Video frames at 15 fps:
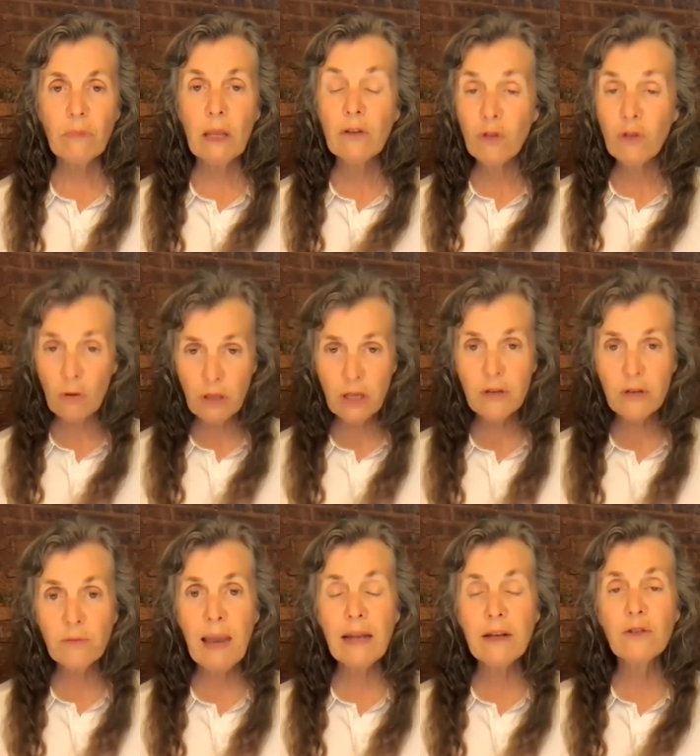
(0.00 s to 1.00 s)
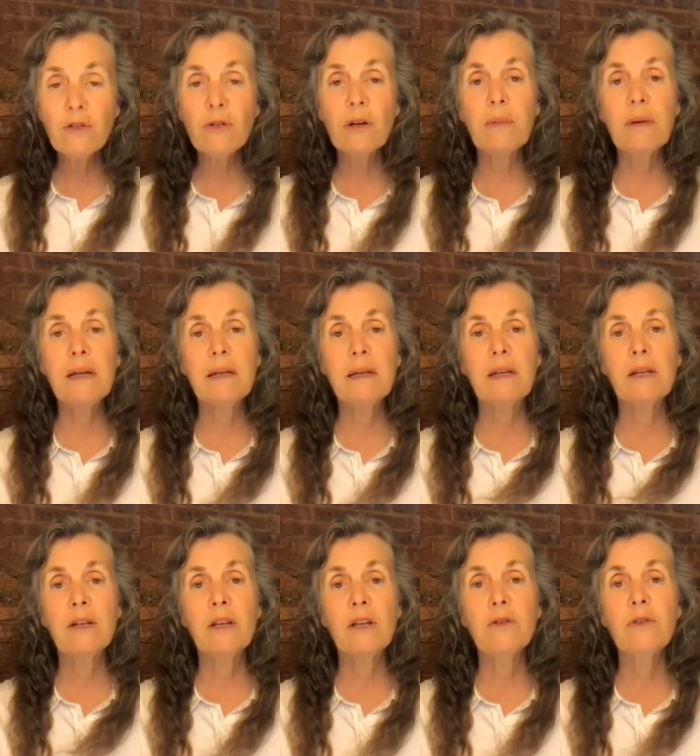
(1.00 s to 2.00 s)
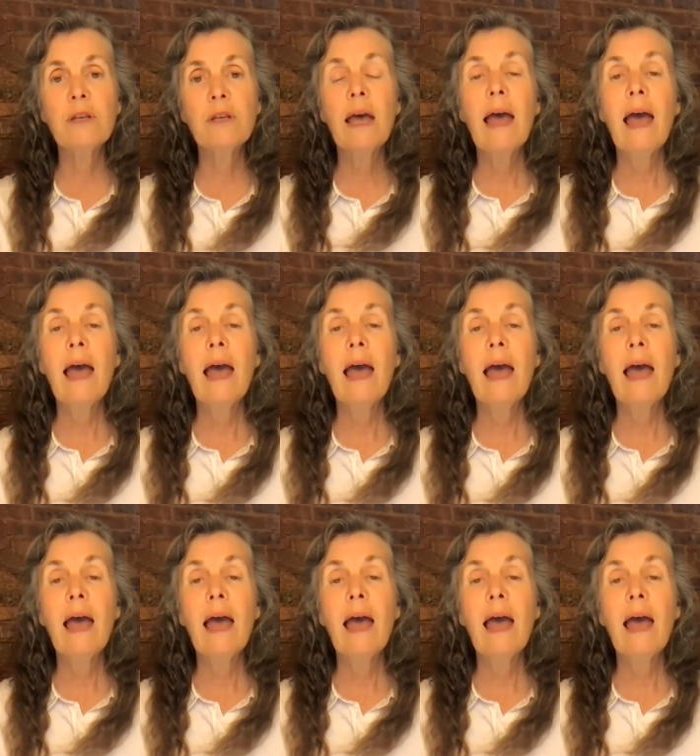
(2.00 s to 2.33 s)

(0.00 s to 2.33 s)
So this manuscript continues